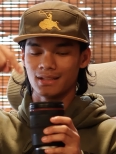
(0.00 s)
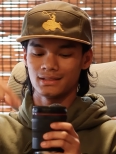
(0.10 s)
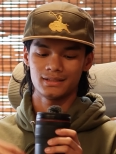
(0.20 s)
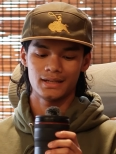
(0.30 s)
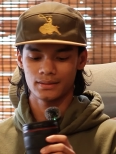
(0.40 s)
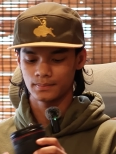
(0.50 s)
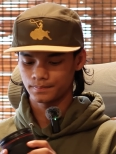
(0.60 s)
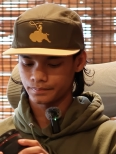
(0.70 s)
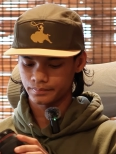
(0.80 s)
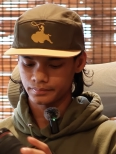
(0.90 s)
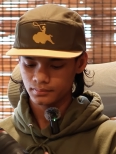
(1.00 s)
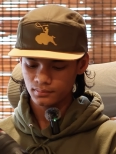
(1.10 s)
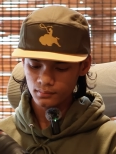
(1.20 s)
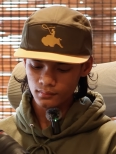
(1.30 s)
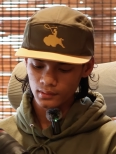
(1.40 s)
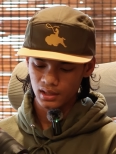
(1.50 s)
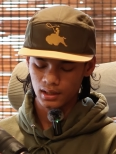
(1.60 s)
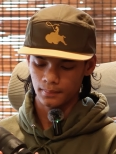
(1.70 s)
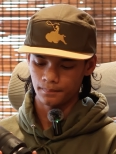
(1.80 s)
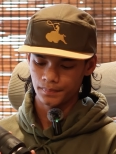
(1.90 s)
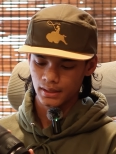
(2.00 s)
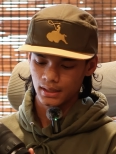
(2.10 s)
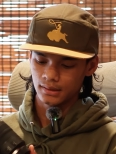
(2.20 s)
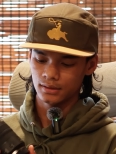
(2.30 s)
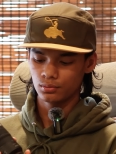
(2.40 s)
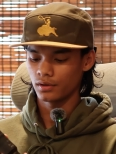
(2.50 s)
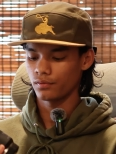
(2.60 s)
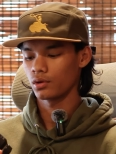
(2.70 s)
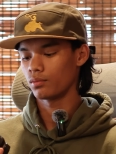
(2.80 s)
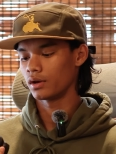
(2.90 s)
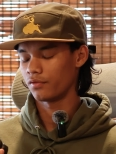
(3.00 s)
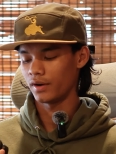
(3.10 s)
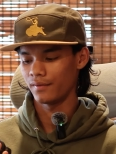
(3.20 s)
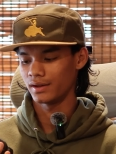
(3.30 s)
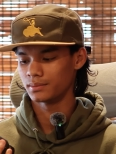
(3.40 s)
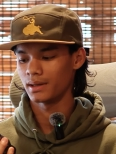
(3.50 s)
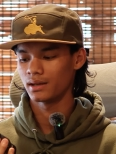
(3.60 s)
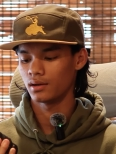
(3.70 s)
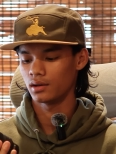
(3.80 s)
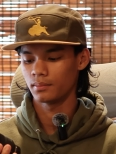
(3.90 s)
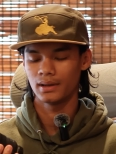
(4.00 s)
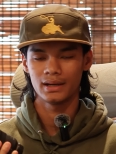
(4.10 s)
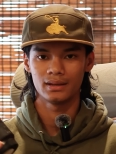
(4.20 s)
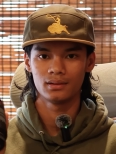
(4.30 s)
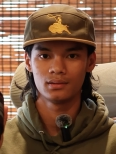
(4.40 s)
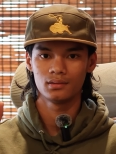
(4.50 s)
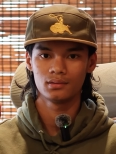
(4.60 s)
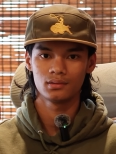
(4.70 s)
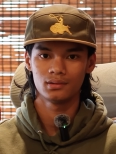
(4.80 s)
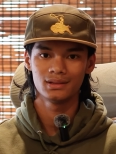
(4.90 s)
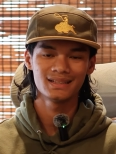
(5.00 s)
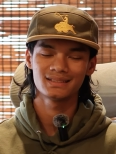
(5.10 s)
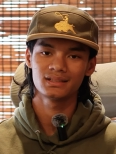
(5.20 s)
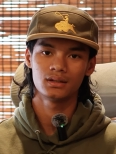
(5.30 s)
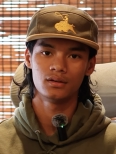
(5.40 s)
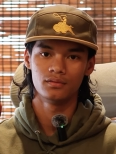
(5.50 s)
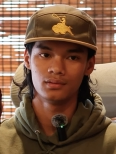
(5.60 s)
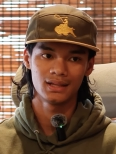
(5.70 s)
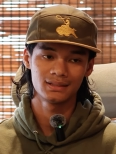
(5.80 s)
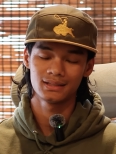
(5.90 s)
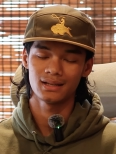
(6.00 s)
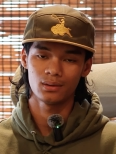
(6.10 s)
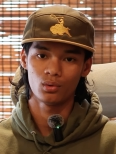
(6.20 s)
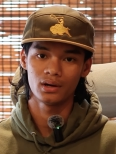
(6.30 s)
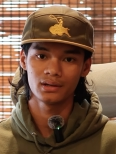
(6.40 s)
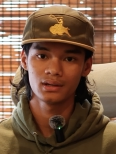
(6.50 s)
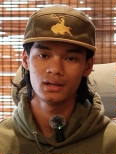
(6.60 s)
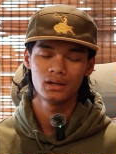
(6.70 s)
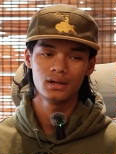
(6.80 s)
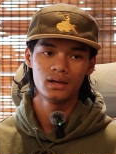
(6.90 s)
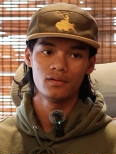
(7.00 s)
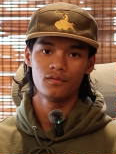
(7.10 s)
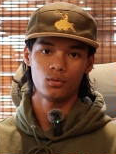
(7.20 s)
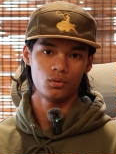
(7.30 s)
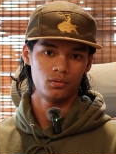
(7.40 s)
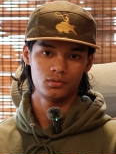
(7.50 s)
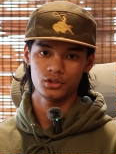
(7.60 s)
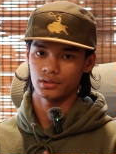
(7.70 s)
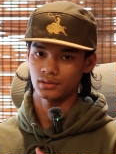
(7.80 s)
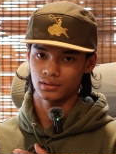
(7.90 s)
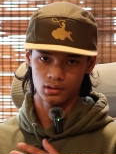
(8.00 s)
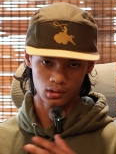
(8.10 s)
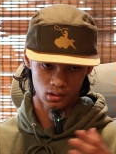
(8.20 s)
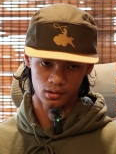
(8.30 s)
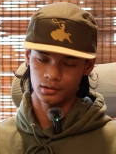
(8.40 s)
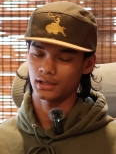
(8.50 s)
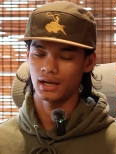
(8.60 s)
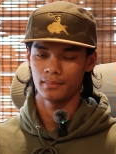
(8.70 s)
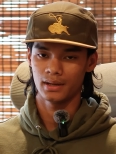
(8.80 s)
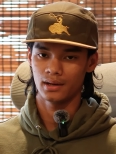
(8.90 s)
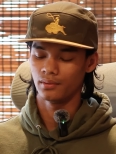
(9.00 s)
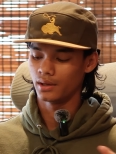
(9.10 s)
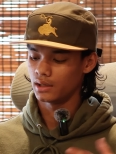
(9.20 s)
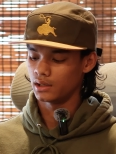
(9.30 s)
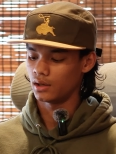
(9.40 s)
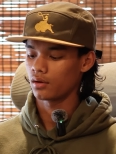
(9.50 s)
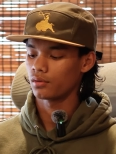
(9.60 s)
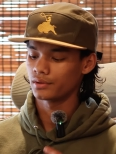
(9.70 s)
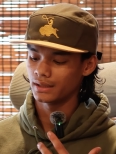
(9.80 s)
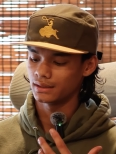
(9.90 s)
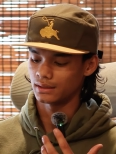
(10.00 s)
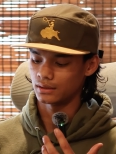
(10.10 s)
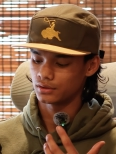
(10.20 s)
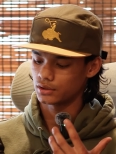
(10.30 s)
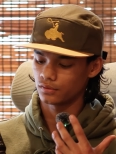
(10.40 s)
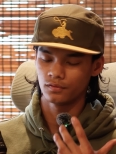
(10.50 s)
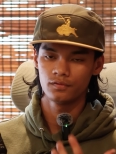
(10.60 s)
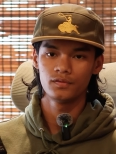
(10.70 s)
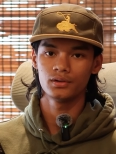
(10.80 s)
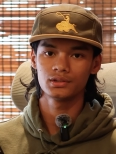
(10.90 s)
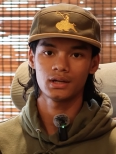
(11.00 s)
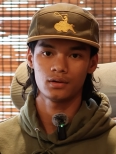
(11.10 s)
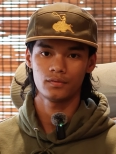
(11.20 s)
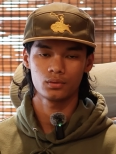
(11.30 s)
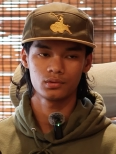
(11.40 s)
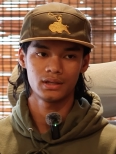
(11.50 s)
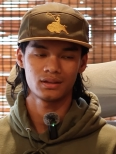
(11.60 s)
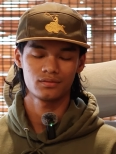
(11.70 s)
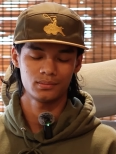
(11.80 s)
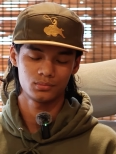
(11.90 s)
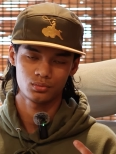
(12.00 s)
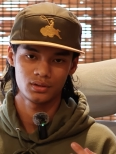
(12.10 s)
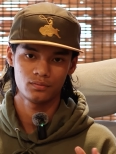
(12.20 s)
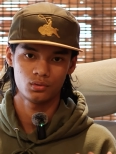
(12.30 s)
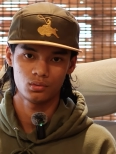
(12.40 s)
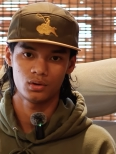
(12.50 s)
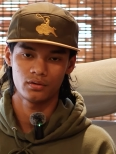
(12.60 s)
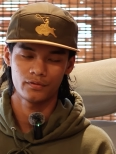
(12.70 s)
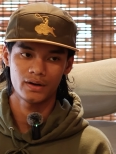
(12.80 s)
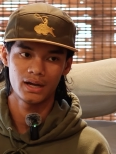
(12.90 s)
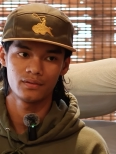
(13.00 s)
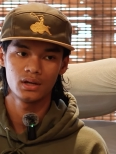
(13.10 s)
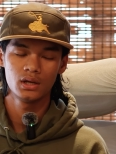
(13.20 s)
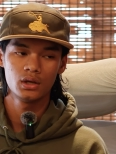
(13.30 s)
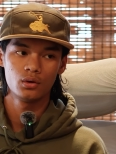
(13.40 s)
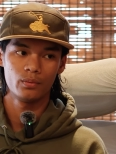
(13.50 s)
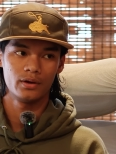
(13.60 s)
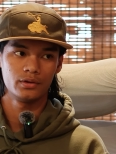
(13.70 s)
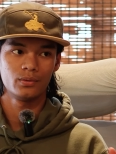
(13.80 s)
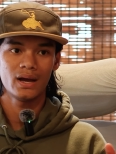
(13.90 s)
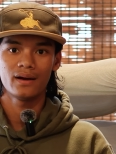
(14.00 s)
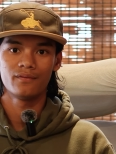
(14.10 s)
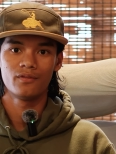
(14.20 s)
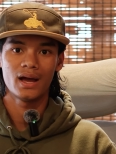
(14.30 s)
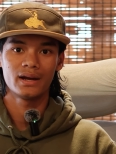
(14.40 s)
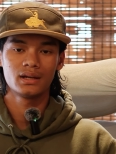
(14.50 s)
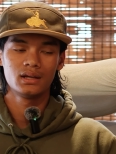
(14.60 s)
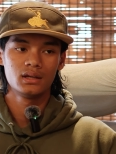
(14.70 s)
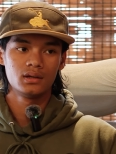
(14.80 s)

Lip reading: this is it. The 24-105 has been on my list of lenses I want for just a long time now. Not only is it such a versatile focal length from 24-105, where you have that